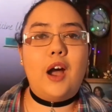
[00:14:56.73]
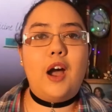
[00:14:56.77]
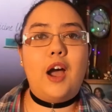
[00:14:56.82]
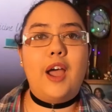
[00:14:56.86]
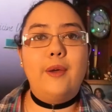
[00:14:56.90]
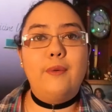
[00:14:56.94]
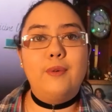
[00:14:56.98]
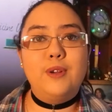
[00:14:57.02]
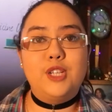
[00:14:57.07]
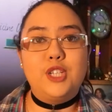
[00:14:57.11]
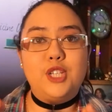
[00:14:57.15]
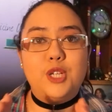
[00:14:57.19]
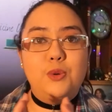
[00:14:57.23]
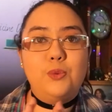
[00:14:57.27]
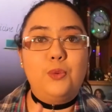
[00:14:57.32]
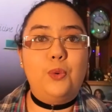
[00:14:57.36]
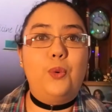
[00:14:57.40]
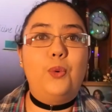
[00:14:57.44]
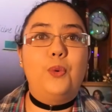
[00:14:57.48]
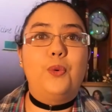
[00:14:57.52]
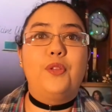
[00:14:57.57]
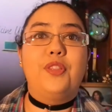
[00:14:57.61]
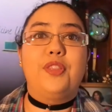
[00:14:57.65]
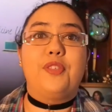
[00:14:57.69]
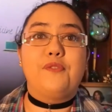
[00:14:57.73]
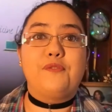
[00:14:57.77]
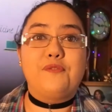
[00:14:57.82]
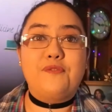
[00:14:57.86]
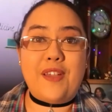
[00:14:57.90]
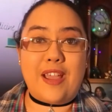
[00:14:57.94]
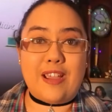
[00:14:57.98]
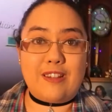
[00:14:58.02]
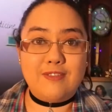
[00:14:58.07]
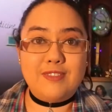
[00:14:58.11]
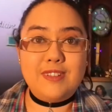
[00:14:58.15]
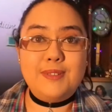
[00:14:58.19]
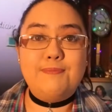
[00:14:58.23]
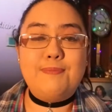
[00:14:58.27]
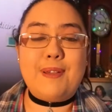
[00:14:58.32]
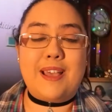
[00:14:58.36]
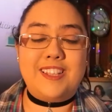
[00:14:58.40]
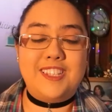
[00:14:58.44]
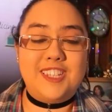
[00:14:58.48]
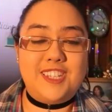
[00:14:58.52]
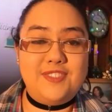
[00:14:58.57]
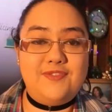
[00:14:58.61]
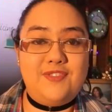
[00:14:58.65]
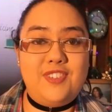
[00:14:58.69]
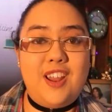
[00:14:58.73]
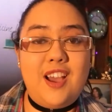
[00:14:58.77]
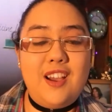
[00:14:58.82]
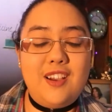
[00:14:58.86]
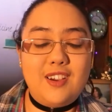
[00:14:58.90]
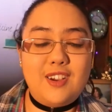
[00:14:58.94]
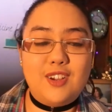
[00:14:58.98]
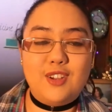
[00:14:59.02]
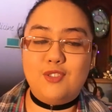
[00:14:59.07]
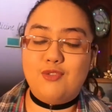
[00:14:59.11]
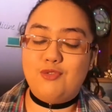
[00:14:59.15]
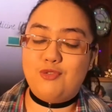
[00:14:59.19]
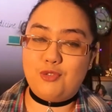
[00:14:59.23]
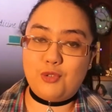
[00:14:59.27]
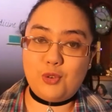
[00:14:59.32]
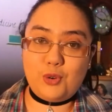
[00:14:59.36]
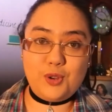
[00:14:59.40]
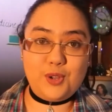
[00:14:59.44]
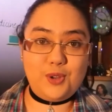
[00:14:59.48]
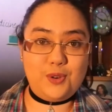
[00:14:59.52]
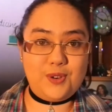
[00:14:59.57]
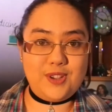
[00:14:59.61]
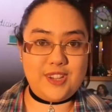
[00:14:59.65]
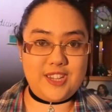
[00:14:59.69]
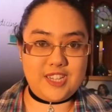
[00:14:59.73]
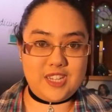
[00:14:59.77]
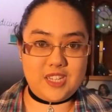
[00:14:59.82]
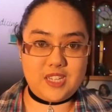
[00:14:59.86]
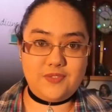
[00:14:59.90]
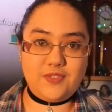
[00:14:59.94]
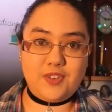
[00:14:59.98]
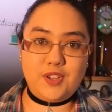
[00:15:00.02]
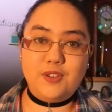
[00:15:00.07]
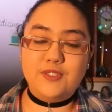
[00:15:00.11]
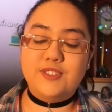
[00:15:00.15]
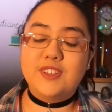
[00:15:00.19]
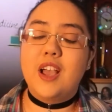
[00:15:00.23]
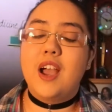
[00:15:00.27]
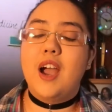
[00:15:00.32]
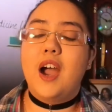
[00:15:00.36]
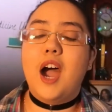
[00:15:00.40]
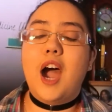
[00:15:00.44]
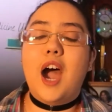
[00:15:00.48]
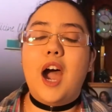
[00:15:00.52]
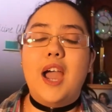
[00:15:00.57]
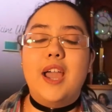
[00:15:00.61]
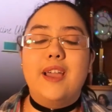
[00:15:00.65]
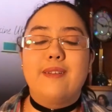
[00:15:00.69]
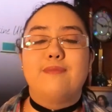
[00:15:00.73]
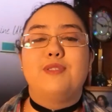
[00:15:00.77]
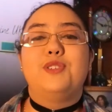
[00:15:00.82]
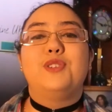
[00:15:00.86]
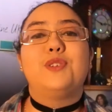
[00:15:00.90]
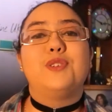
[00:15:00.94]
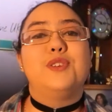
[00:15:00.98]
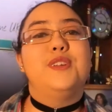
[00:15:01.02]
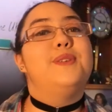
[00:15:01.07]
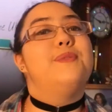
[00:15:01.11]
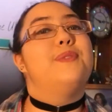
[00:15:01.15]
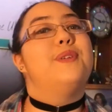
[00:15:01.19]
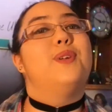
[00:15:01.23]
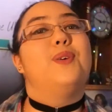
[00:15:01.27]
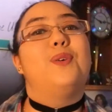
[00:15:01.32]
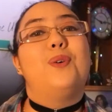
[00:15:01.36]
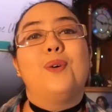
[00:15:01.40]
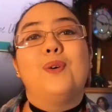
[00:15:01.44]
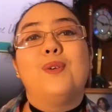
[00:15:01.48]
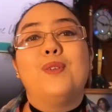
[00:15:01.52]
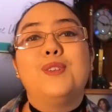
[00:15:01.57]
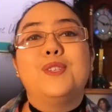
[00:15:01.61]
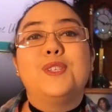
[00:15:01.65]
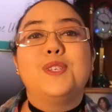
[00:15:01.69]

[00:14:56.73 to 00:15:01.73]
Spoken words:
I wish you all the very best of luck for your interviews. I am sure you will all